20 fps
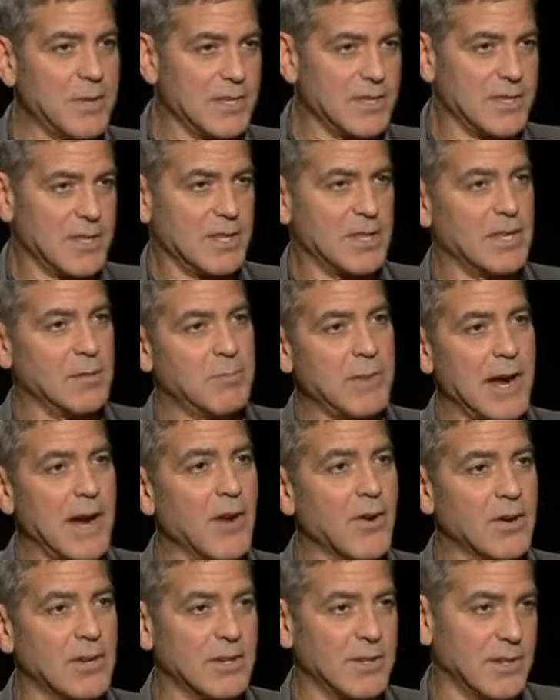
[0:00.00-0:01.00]
is that the
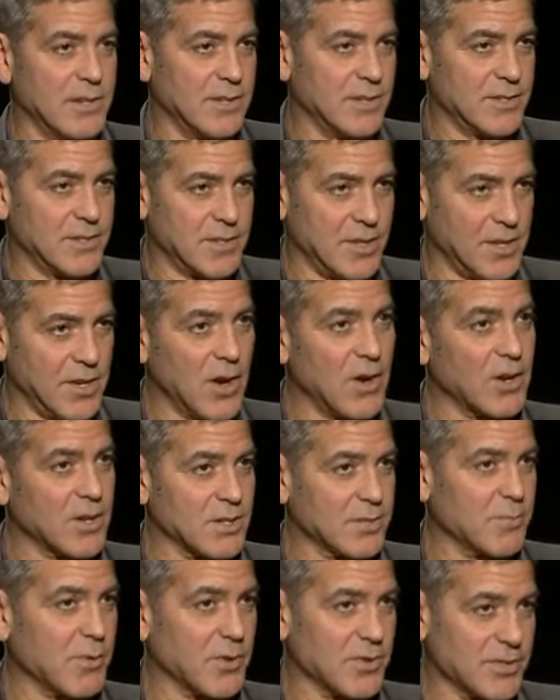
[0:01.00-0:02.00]
parent is the
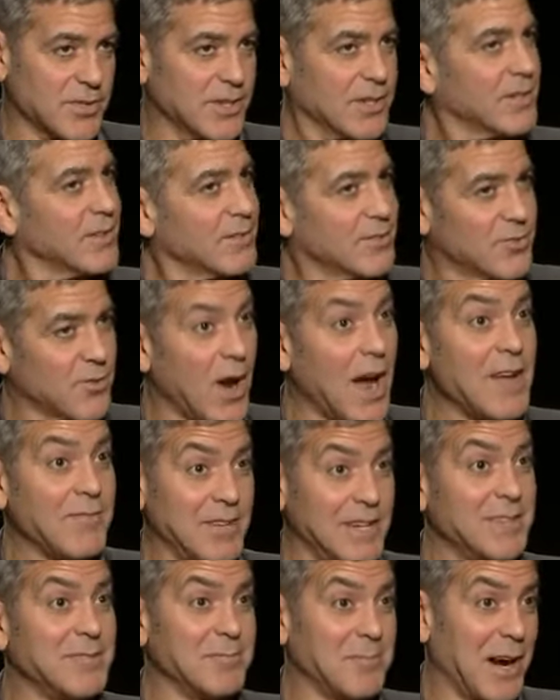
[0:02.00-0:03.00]
youngest person
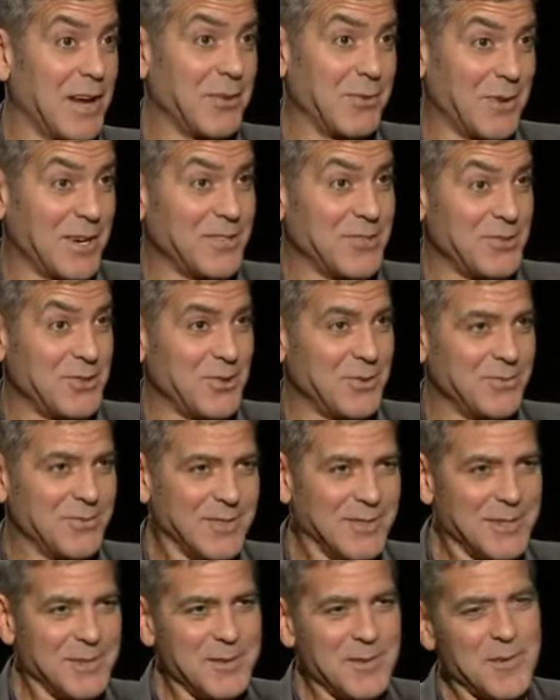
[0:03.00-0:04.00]
driving, by the way, too.
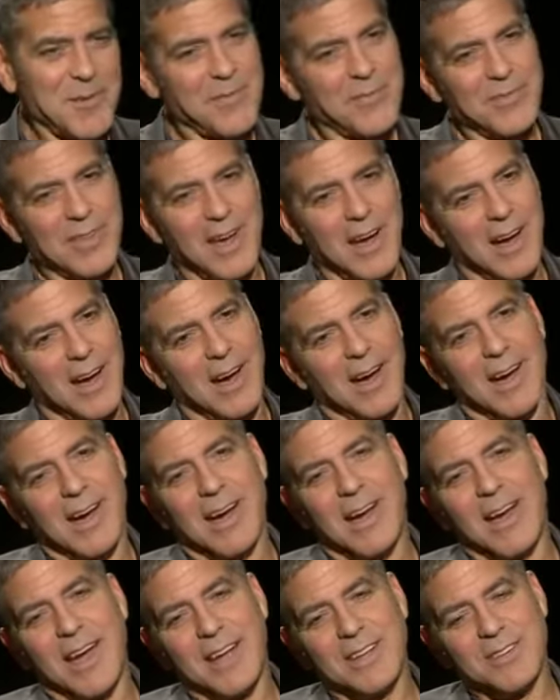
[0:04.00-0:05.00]
Uh,
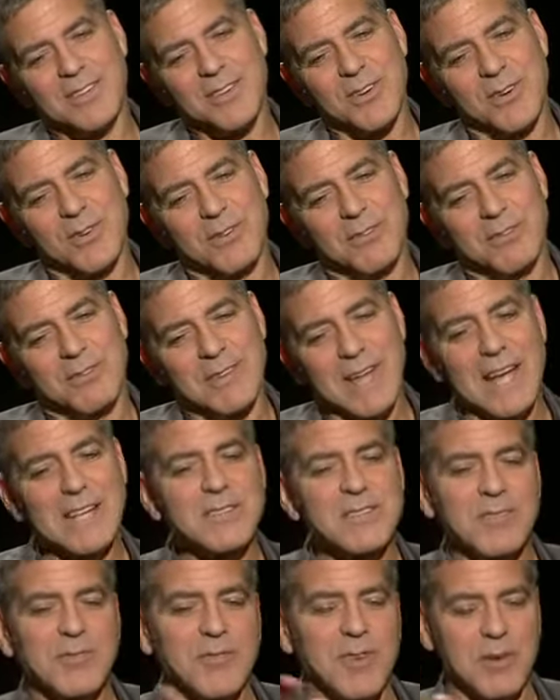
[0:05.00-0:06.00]
and so that's
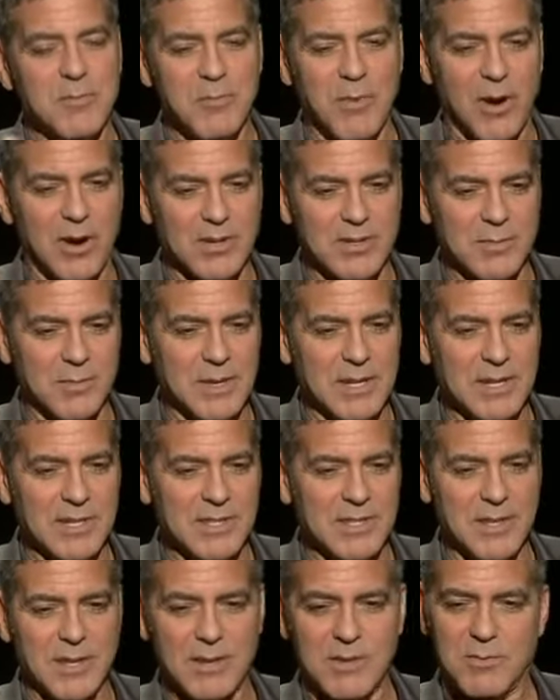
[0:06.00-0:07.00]
the fun part to me
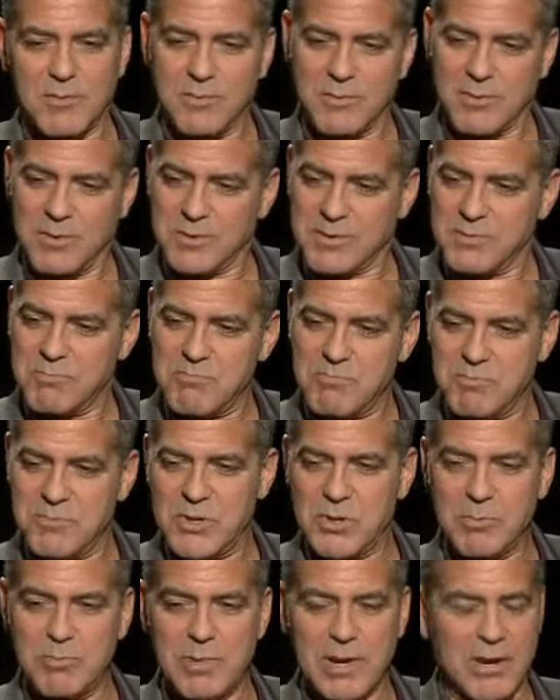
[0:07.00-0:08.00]
is that it's
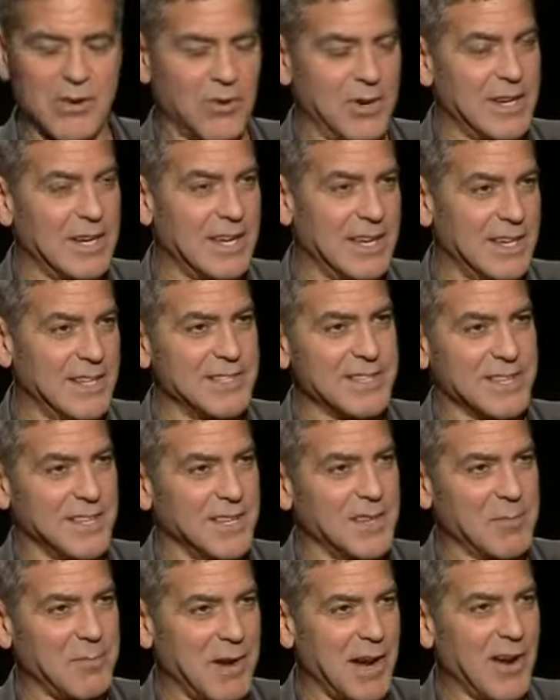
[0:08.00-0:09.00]
two bickering kids and then
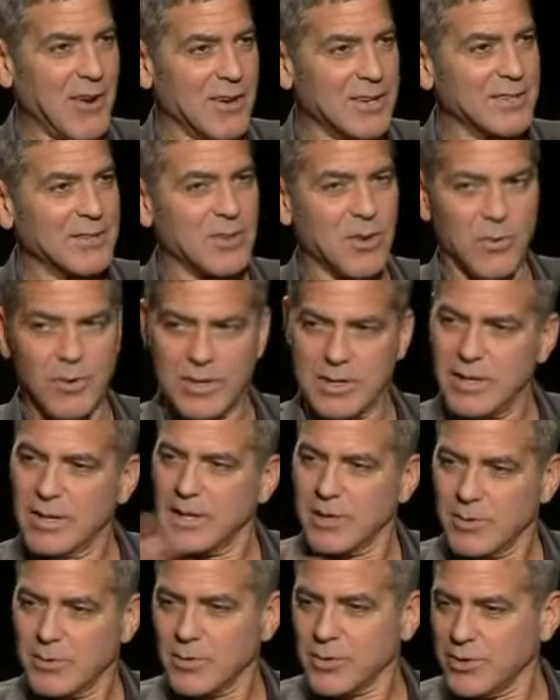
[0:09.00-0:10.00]
the parent going,
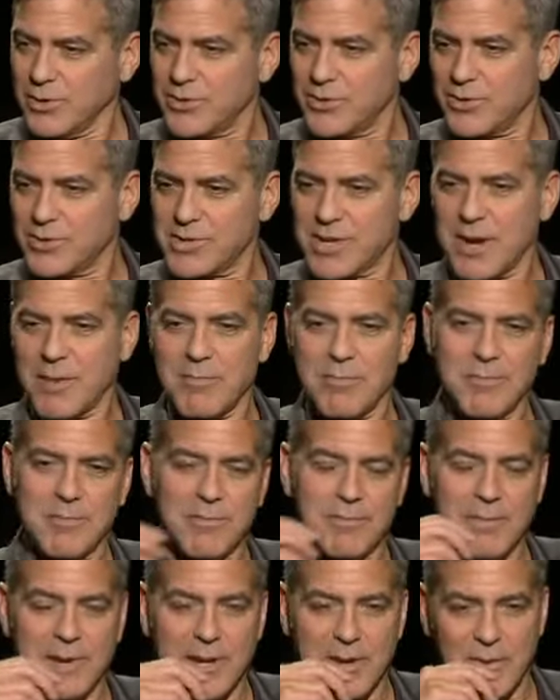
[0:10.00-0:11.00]
"Will you two stop
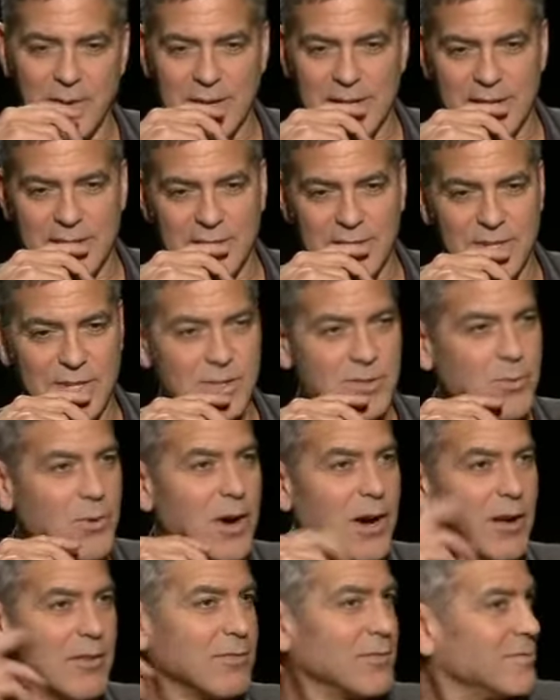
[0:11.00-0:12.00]
bickering and she's
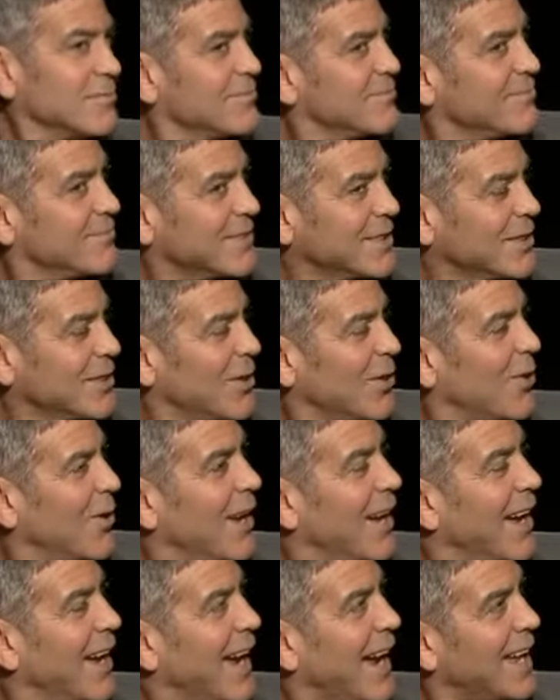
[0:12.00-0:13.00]
12, you know.
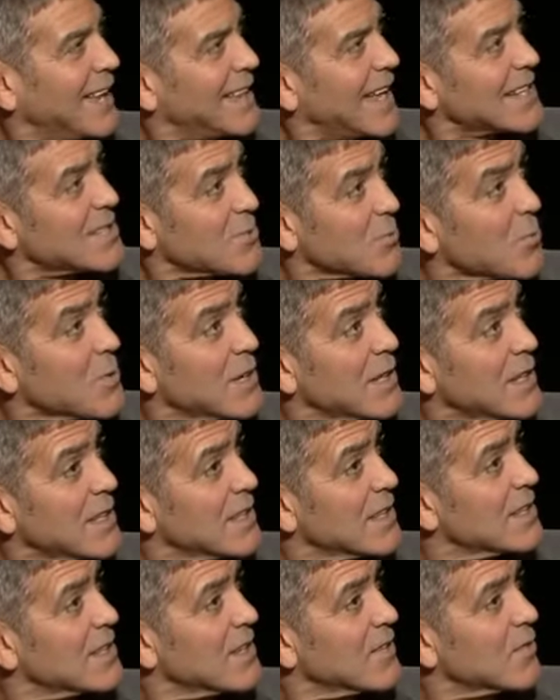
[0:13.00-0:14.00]
And that's really
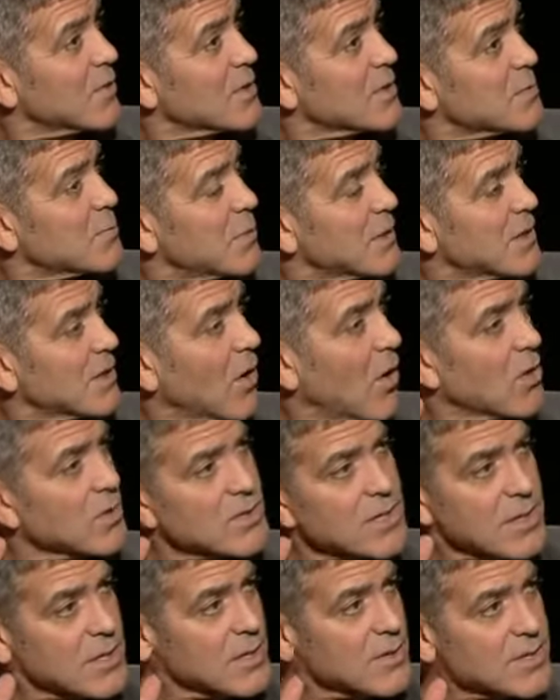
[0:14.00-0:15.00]
the difference. But
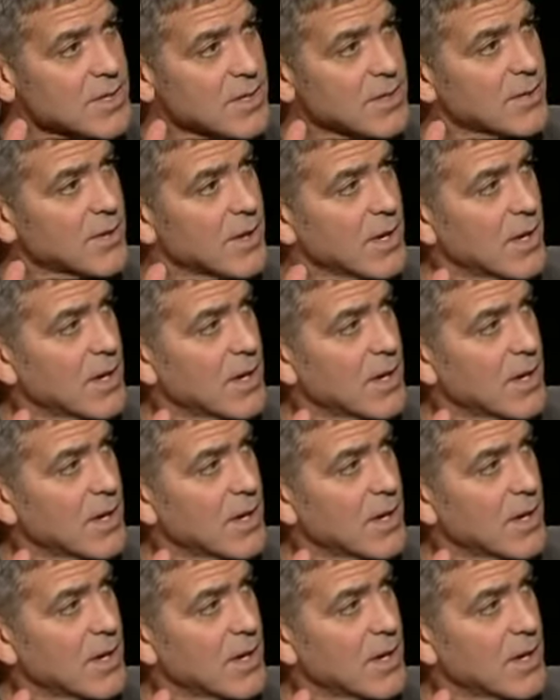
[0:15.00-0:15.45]
also there's a